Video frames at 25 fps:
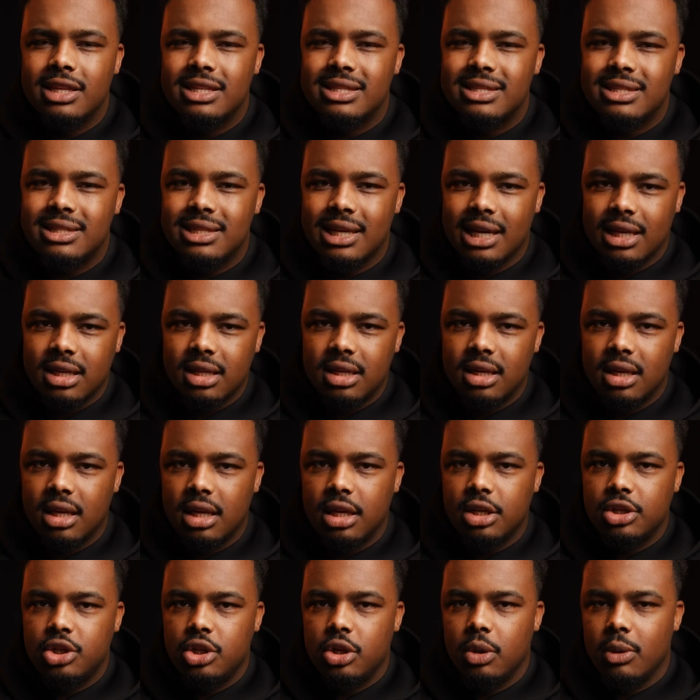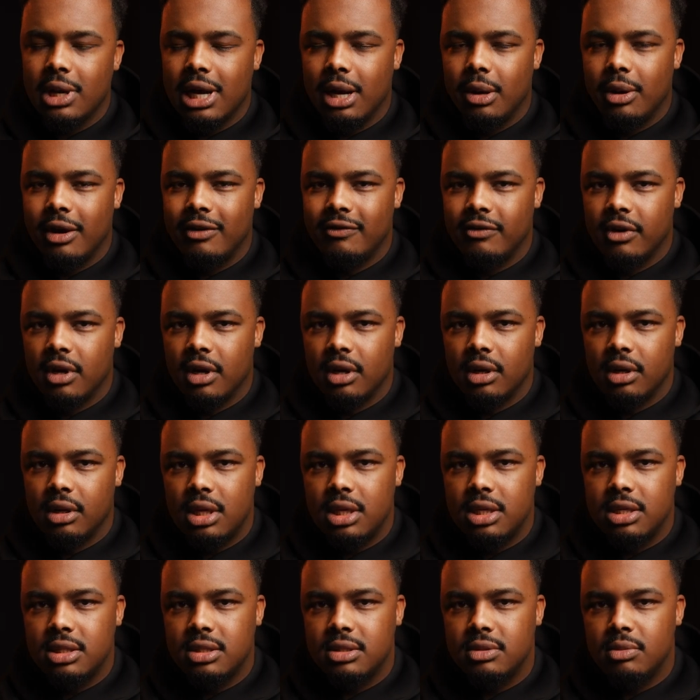The second issue, however,
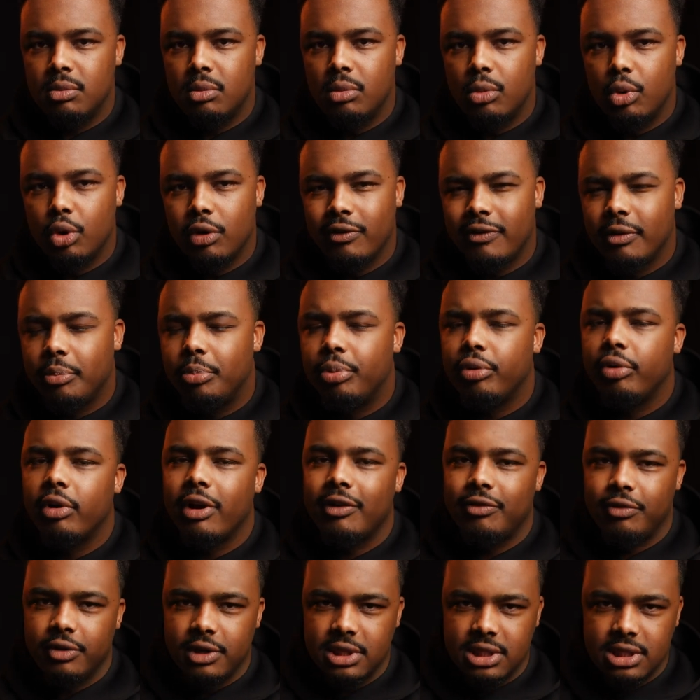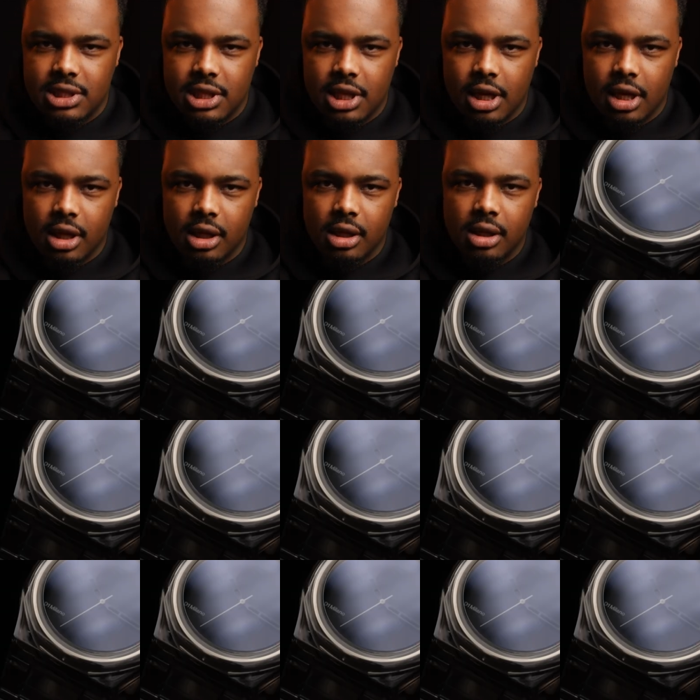is more of a preference thing.